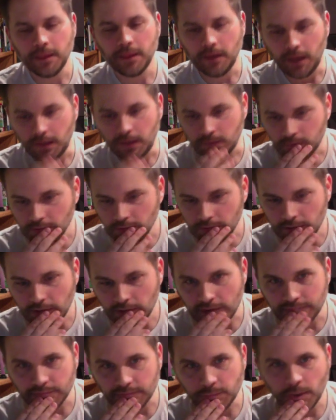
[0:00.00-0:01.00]
And you
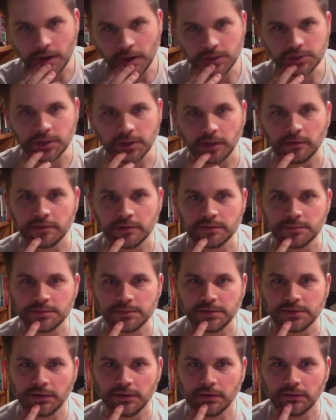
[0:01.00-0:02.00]
have to watch, like, there's some
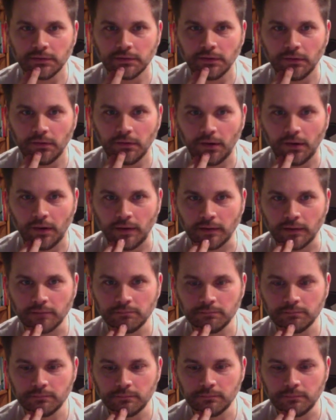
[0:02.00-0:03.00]
salt in uh,
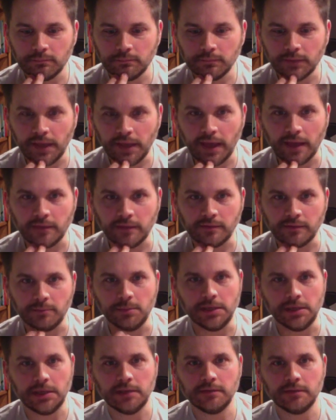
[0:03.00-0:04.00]
cans of
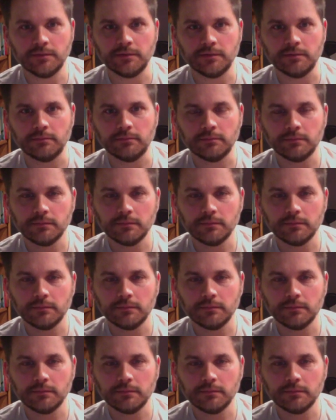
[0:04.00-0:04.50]
beans and